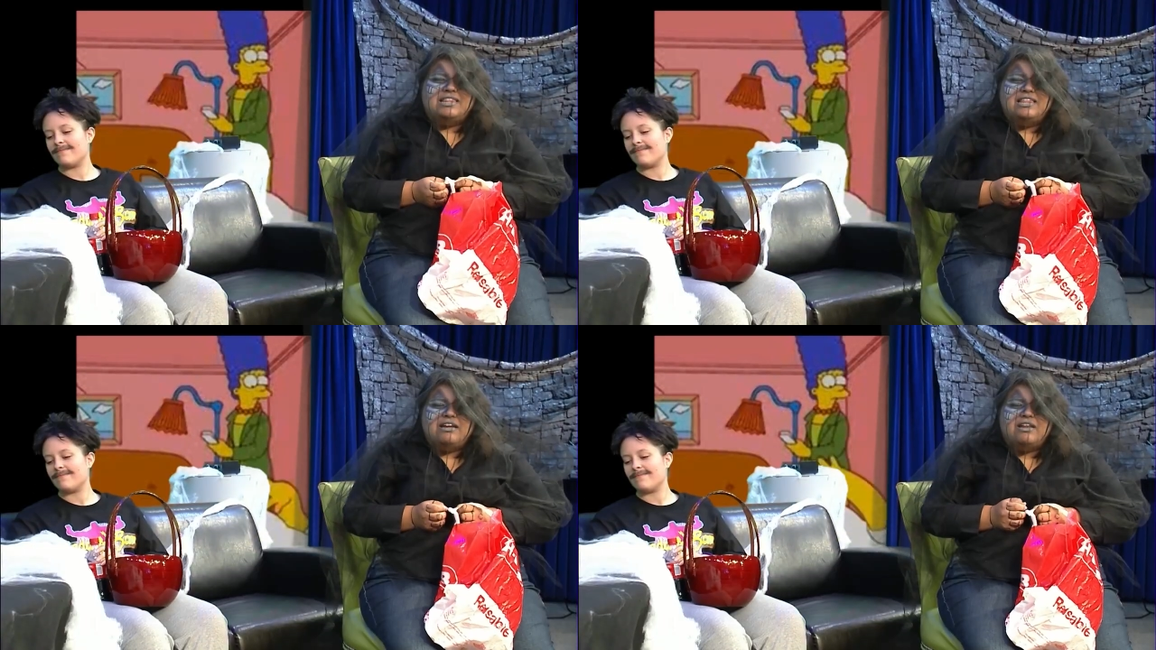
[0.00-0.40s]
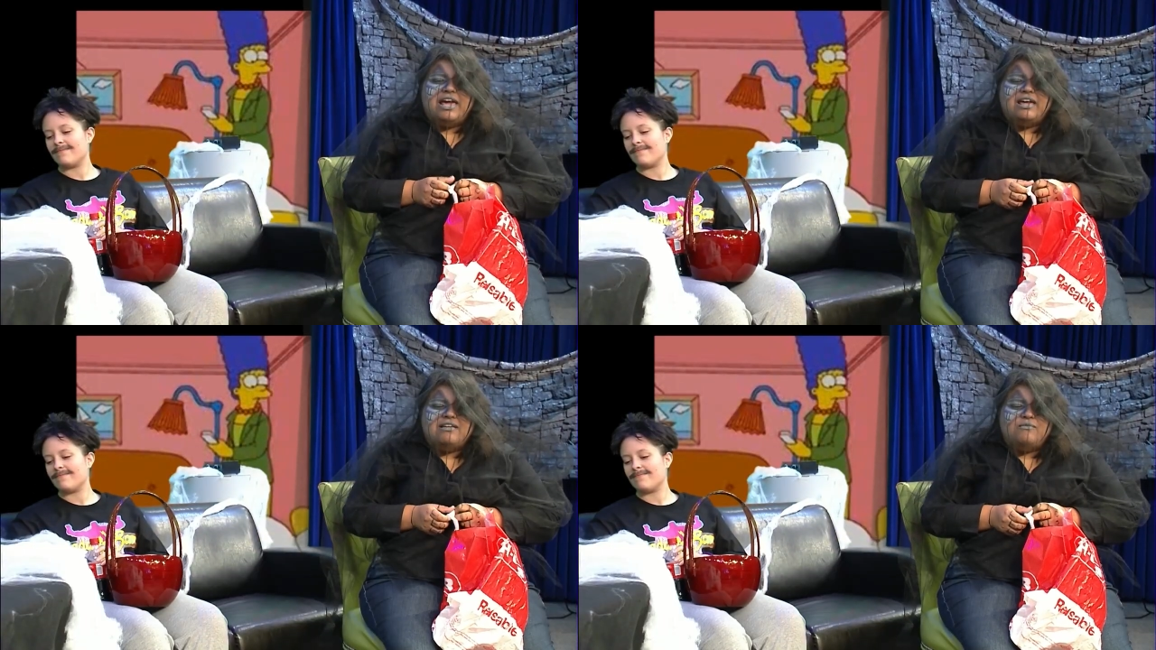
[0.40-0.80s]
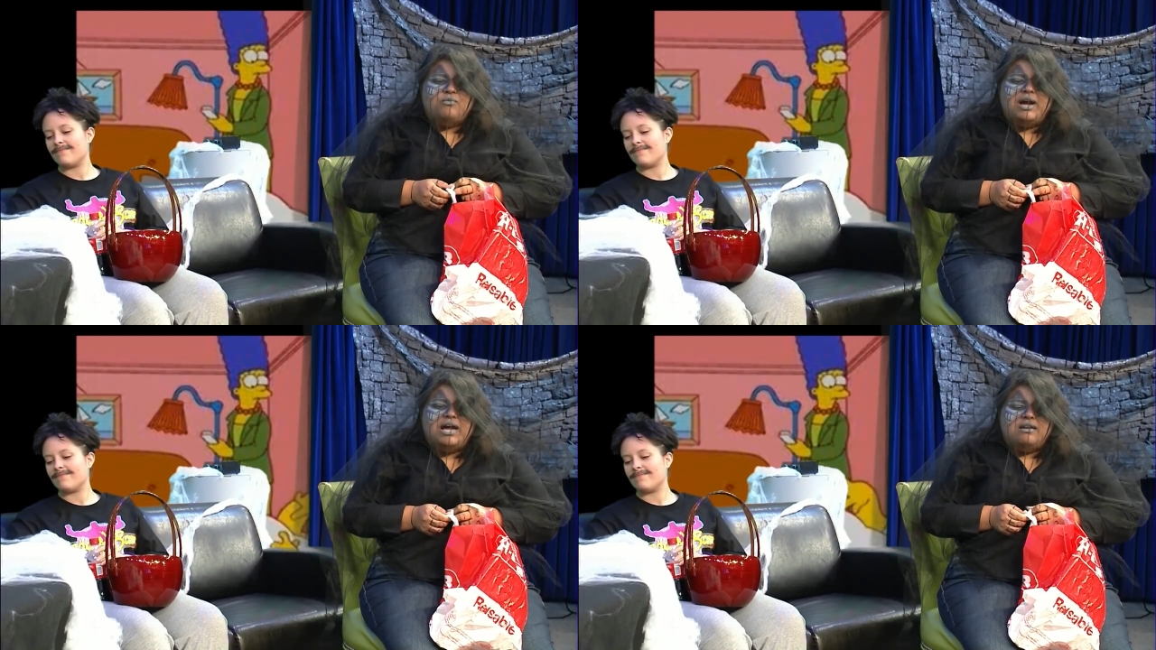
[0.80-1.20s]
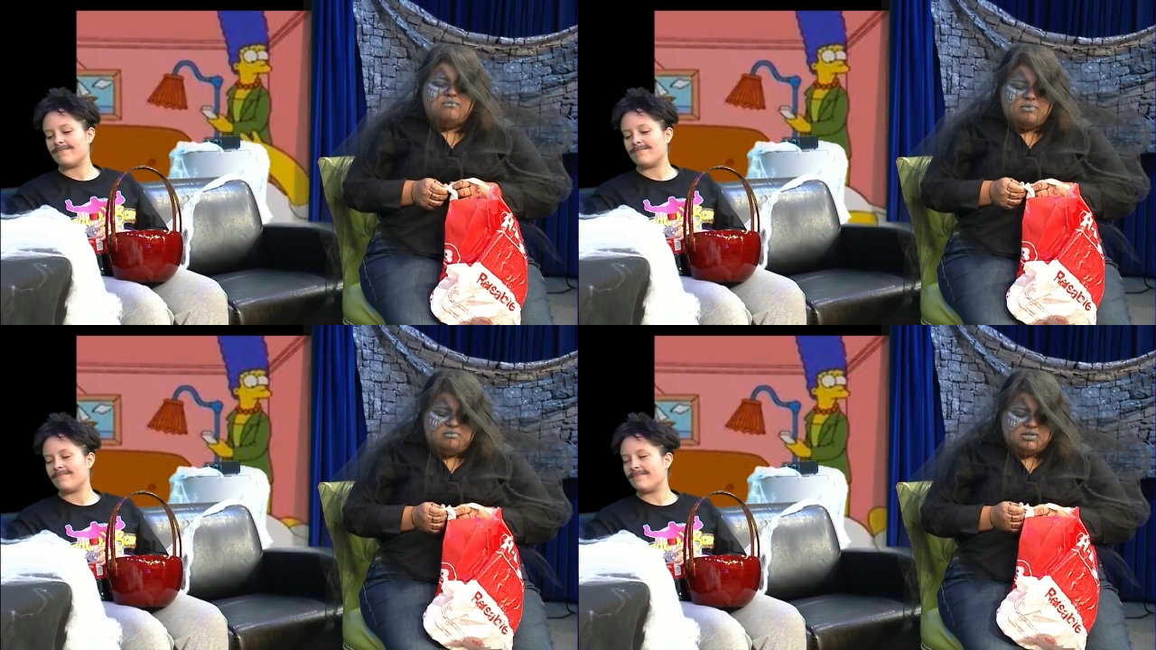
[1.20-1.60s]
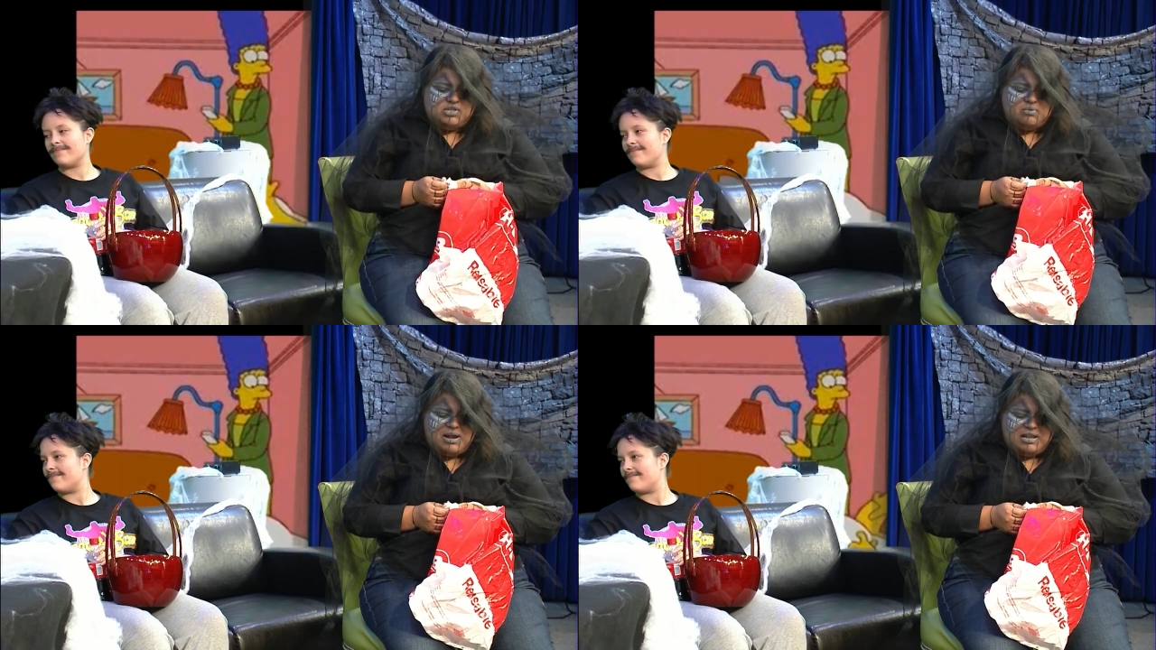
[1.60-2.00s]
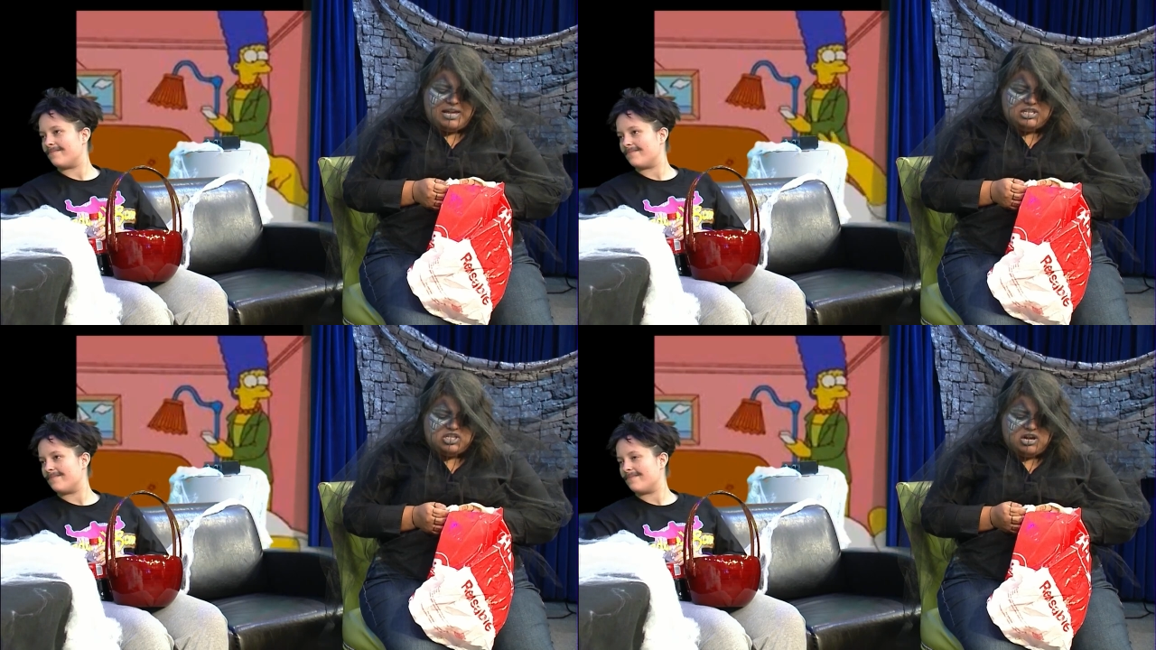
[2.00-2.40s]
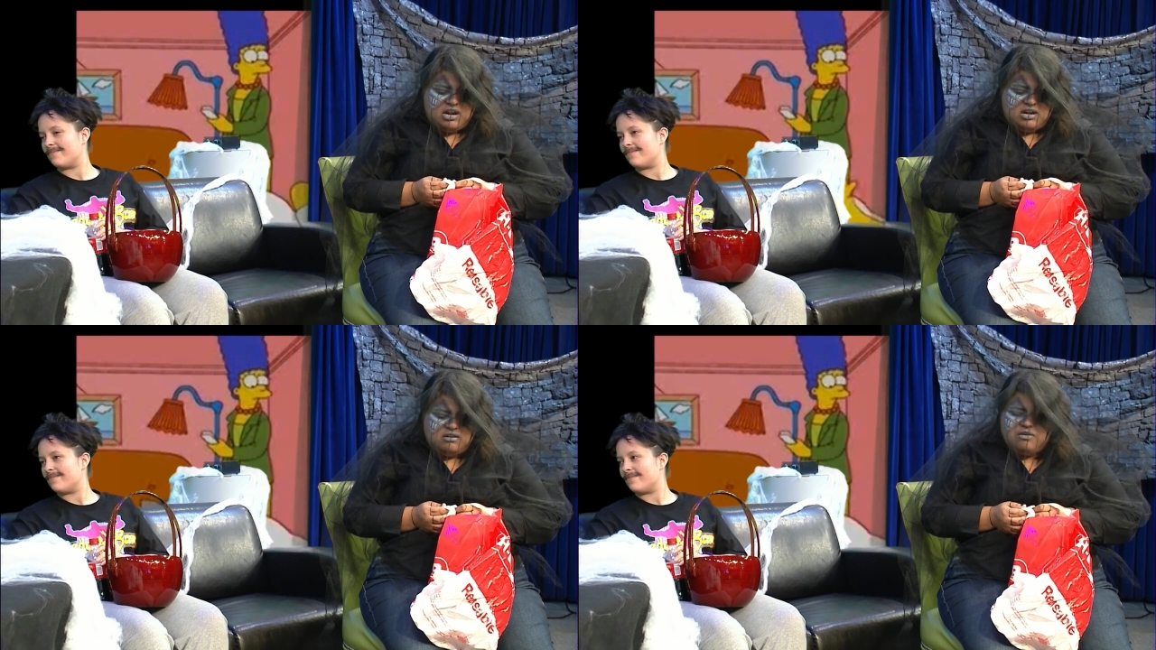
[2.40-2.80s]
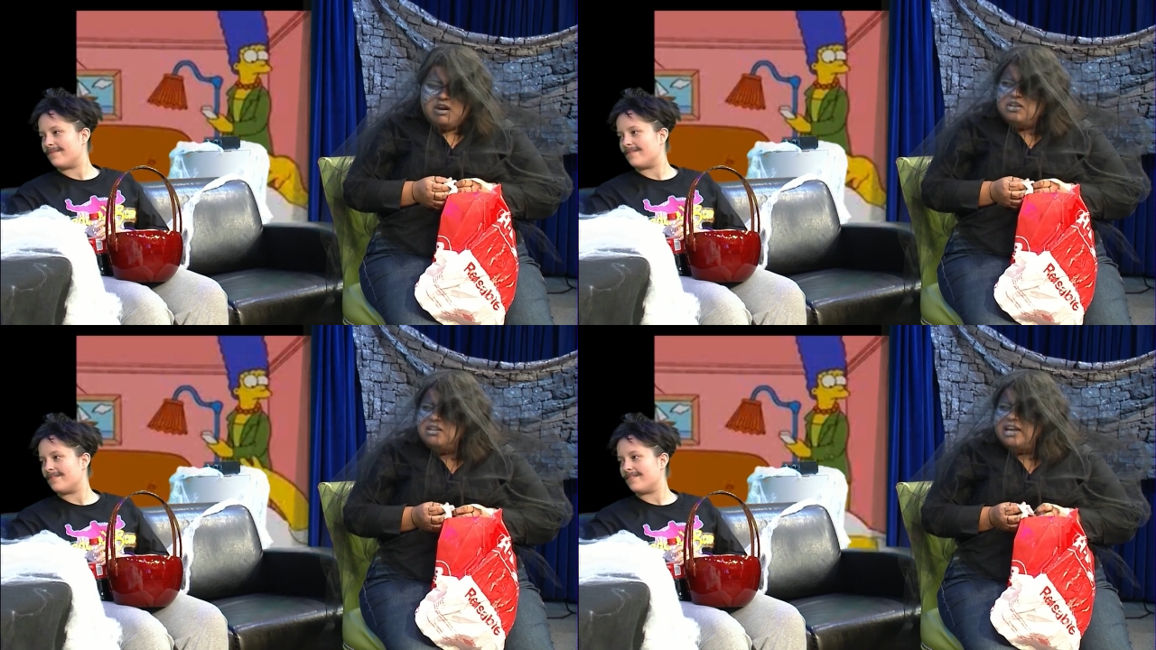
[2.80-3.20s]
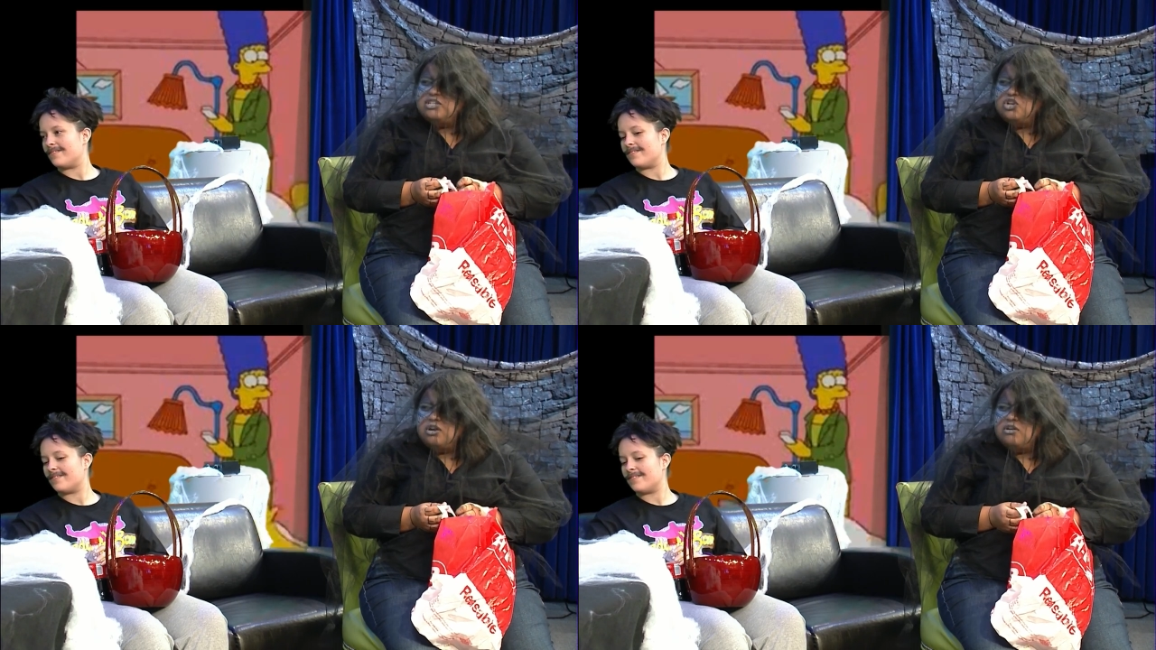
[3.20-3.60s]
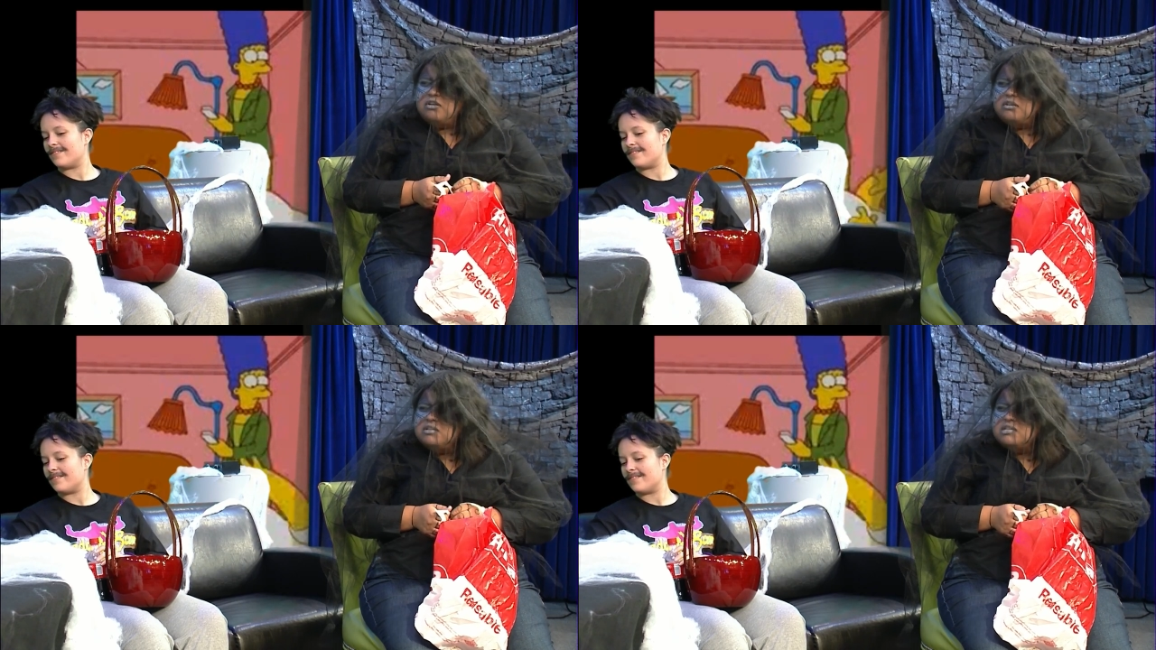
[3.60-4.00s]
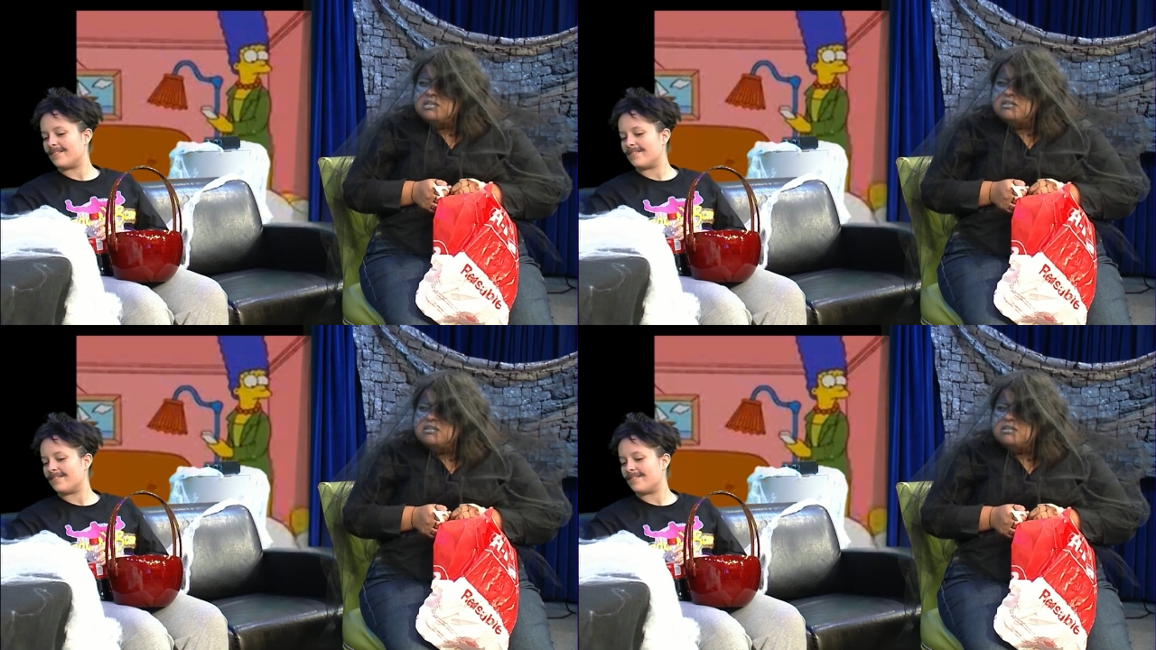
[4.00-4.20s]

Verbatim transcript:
Speaker 1: think yeah. like what? What was around like dirt? Are you like dirt old?